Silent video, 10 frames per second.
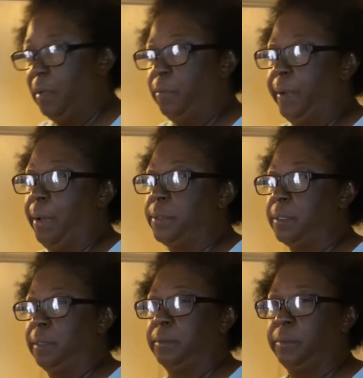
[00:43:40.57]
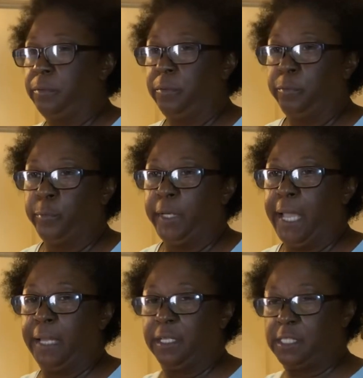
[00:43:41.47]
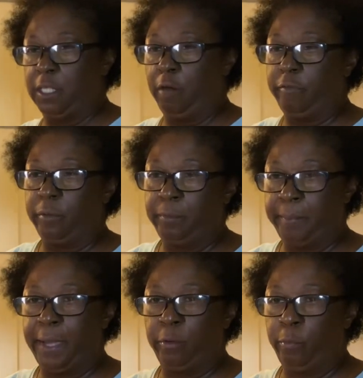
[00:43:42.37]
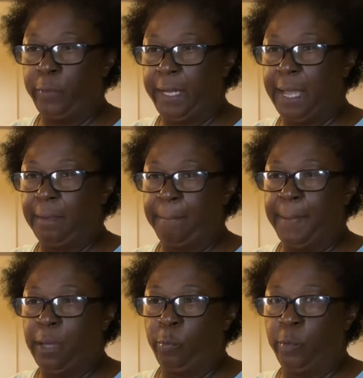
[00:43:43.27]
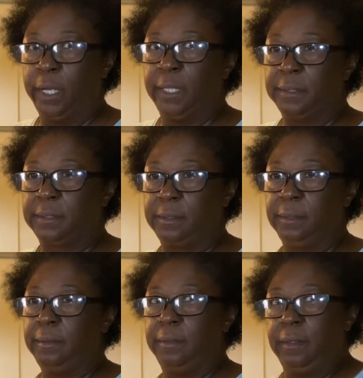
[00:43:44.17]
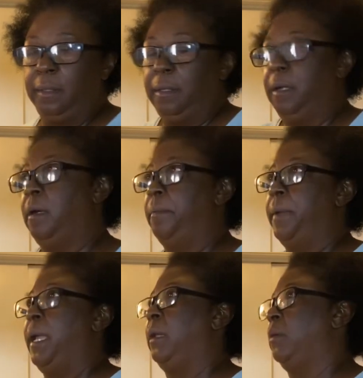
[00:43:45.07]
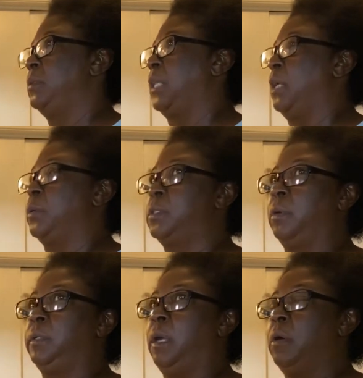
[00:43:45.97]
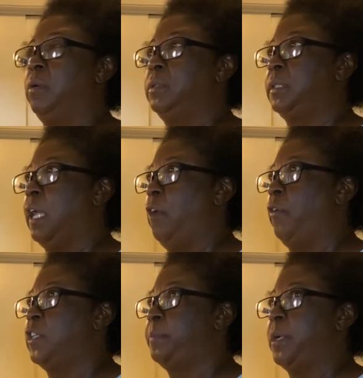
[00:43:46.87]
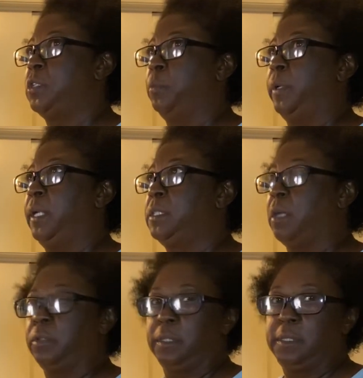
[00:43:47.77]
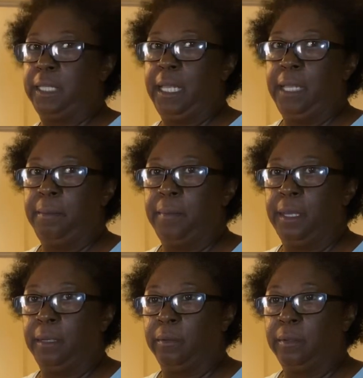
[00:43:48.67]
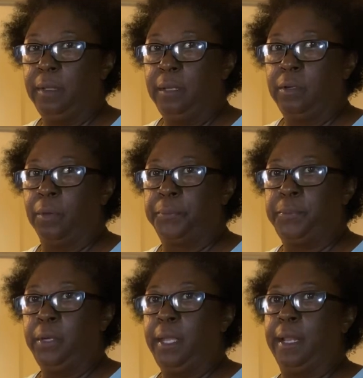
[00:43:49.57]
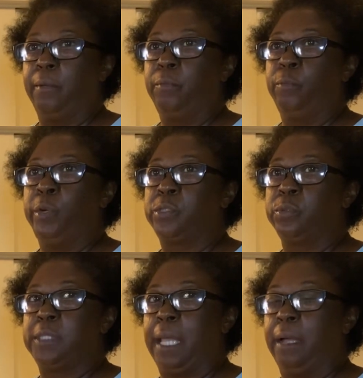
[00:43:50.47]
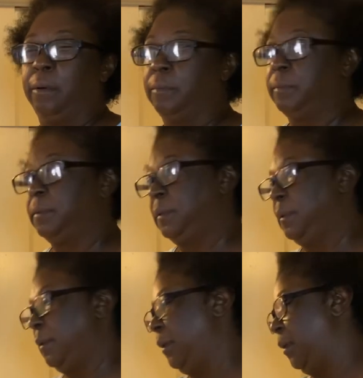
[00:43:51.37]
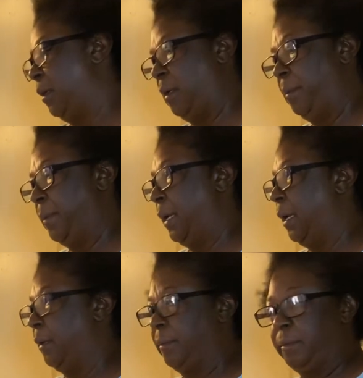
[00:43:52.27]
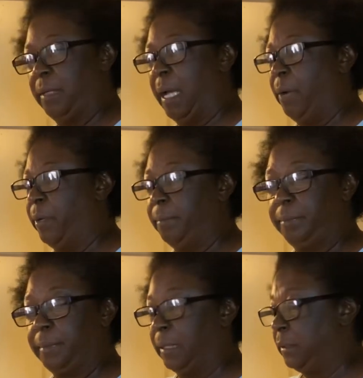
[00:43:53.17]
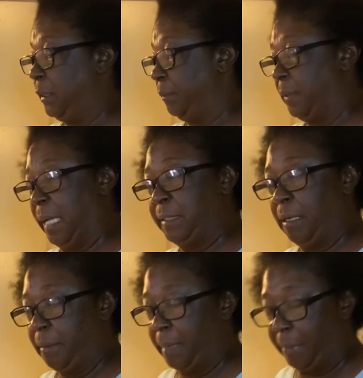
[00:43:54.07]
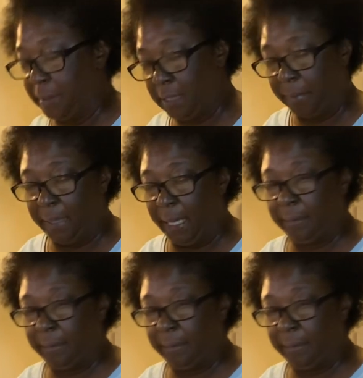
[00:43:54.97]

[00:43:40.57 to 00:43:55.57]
when they had the when they had the metal ones, oh man, those things were so doggone scary, especially when they start to steam and you hear that whistle sound. Oh man, I tell my mom, I said, I'm